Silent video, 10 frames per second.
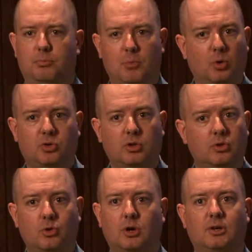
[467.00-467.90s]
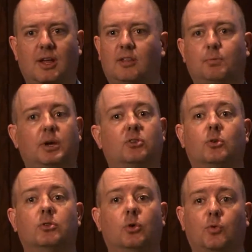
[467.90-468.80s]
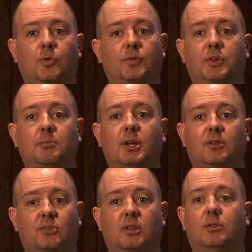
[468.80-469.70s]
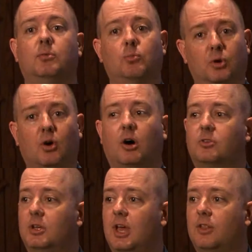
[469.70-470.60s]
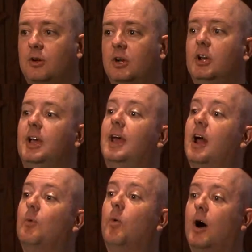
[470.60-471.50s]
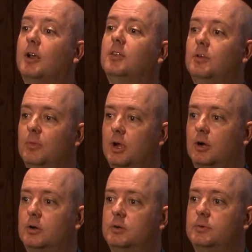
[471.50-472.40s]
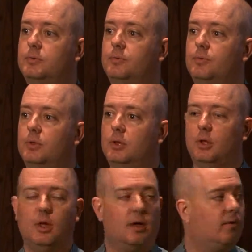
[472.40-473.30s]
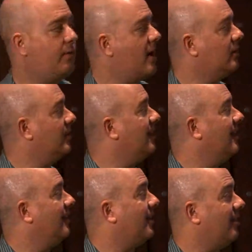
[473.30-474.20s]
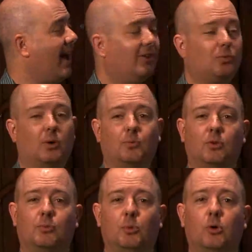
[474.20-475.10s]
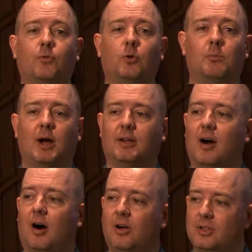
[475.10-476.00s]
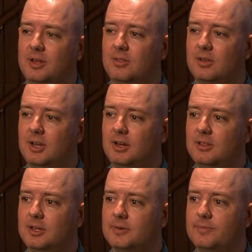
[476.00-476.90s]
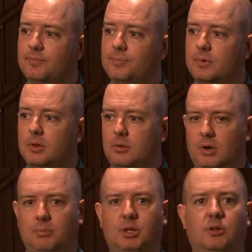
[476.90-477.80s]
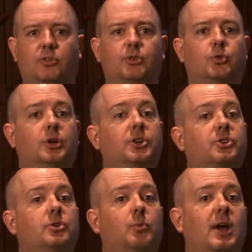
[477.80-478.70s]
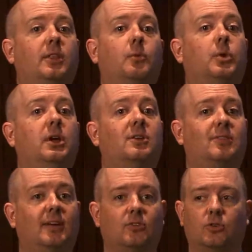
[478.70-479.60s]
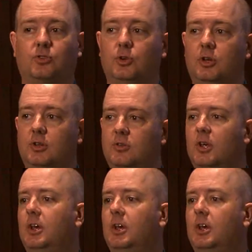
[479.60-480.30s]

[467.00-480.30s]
most of the learning takes place during those 50 minutes that we're all together. And I wanted them there. Finally, the last one was more for my colleagues than anything. Because the traditional way that we assess our students,